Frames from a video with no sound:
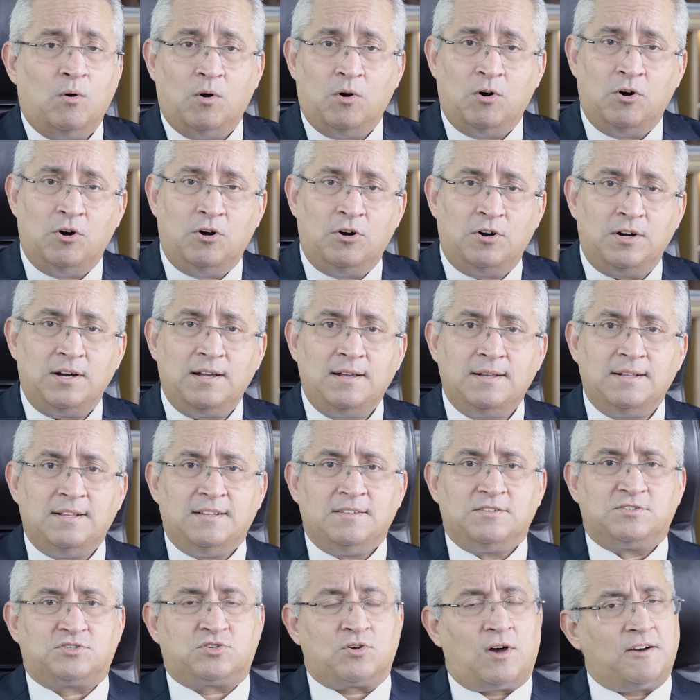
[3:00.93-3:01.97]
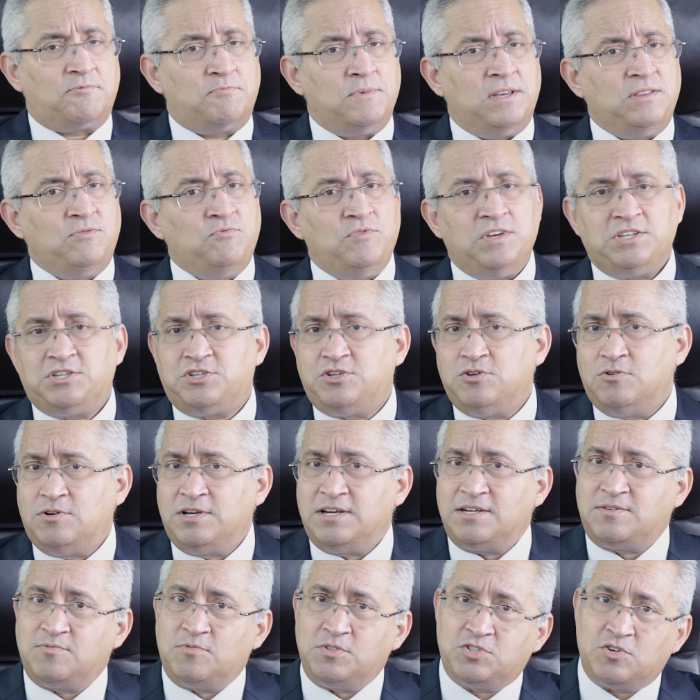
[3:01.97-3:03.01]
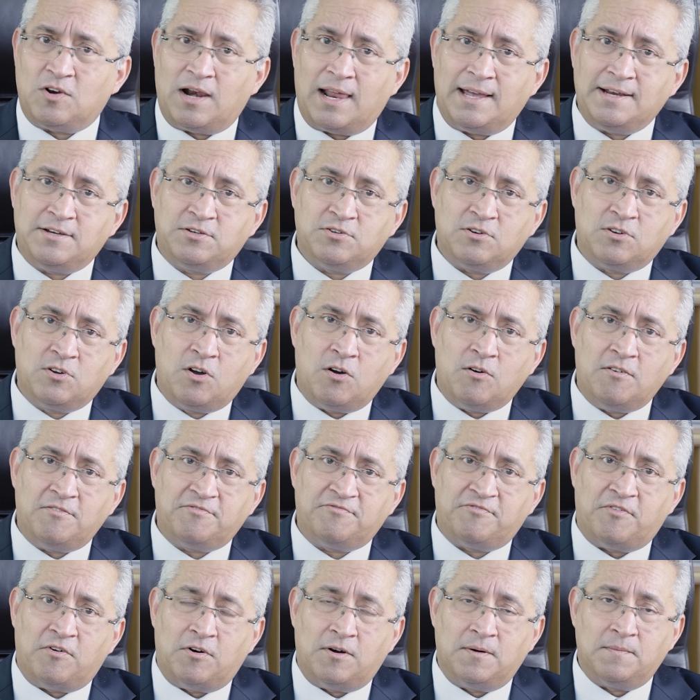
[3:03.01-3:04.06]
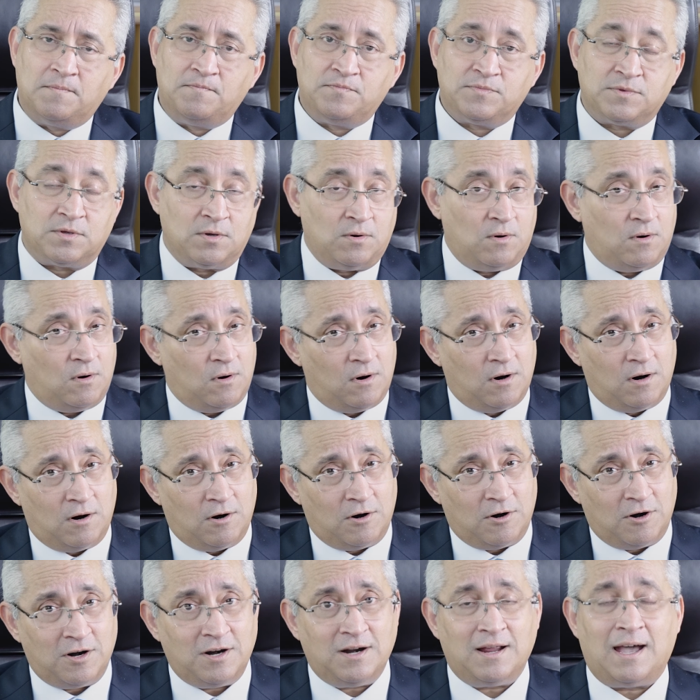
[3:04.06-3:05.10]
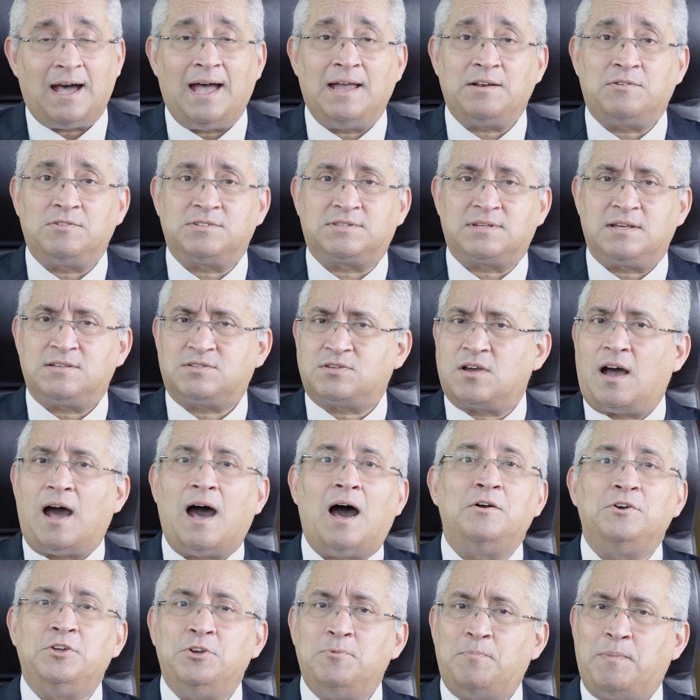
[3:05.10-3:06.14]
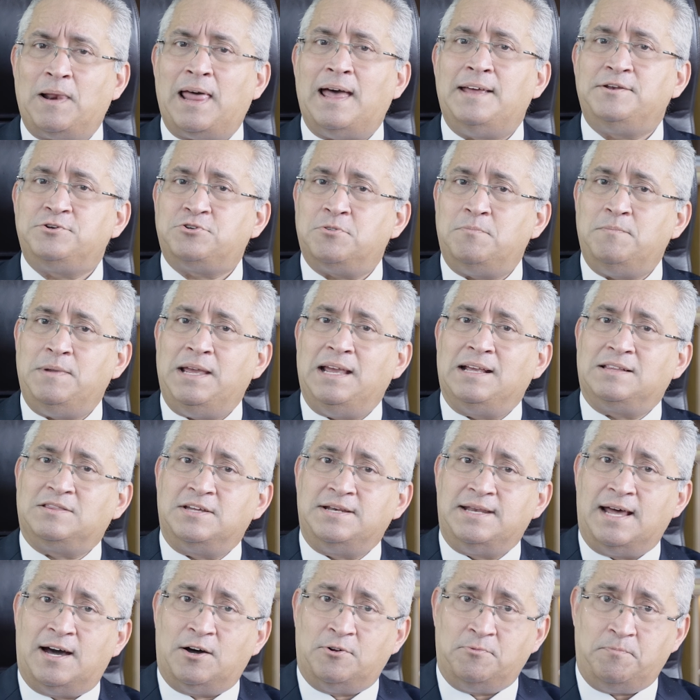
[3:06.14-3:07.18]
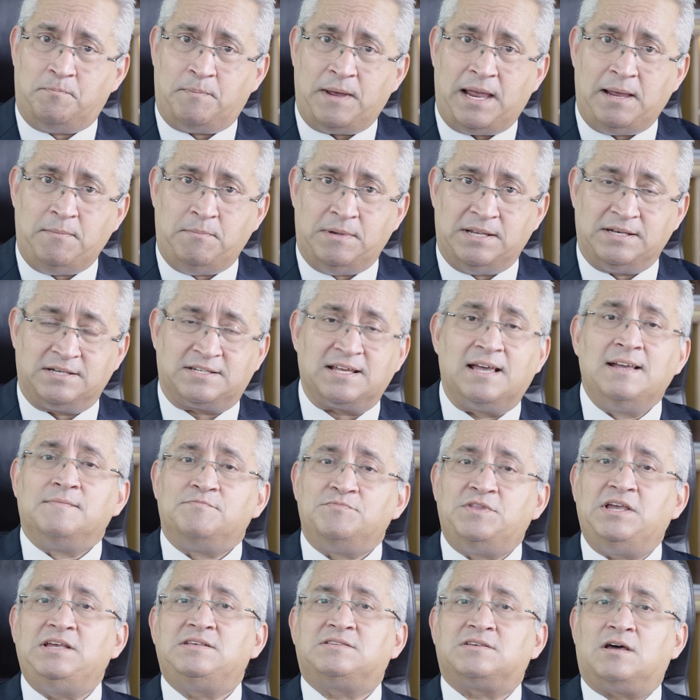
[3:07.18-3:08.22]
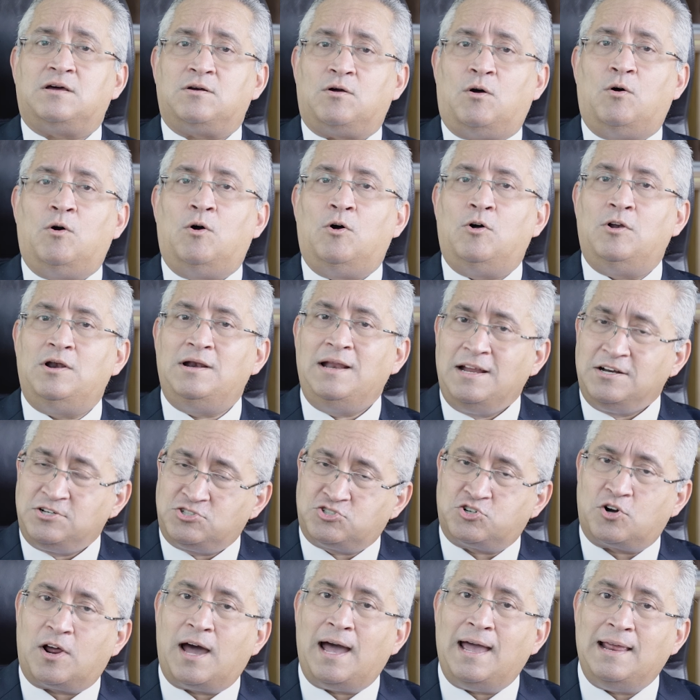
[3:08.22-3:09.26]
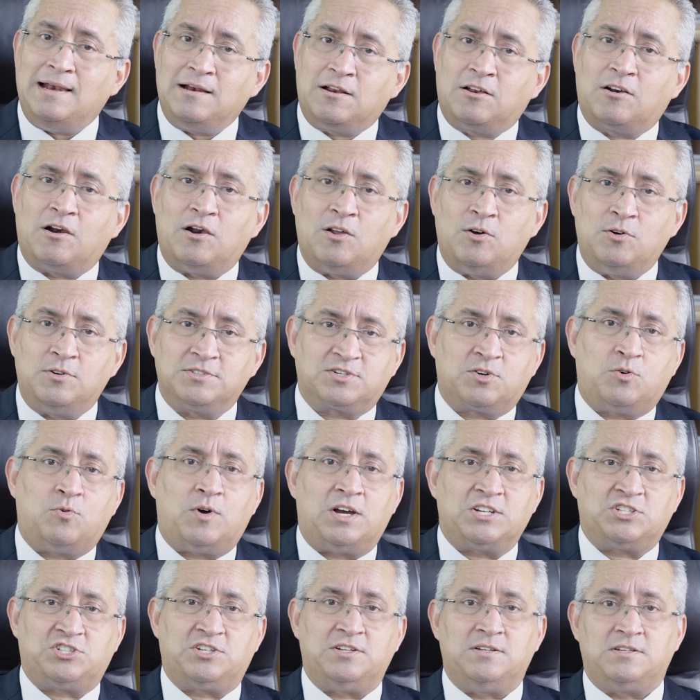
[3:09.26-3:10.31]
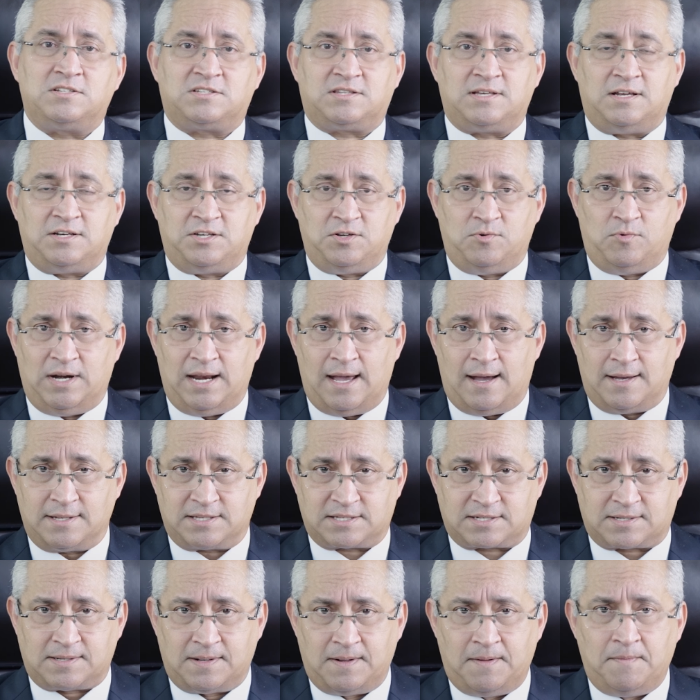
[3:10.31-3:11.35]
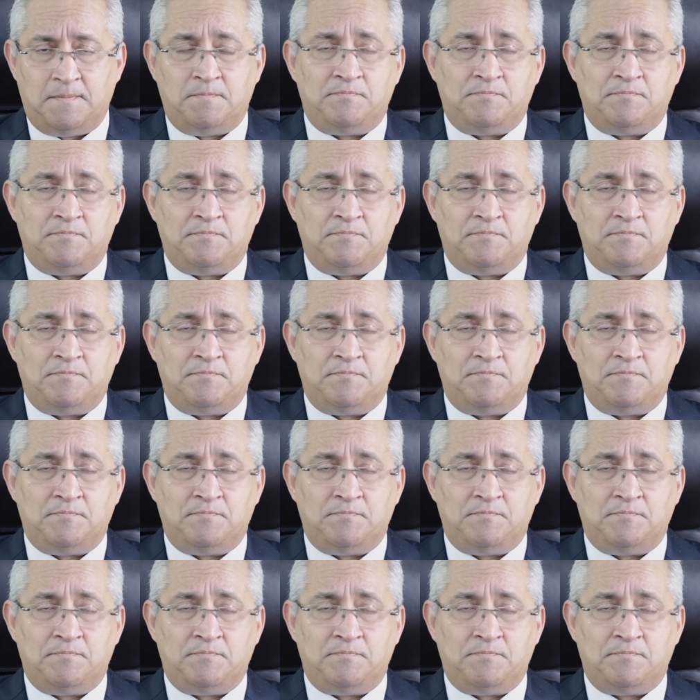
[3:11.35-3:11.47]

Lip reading: Or, so Ahmed, which unit would you like to go for? Or I could say, so how do you plan to make the down payment? These are all trial close questions that you would ask.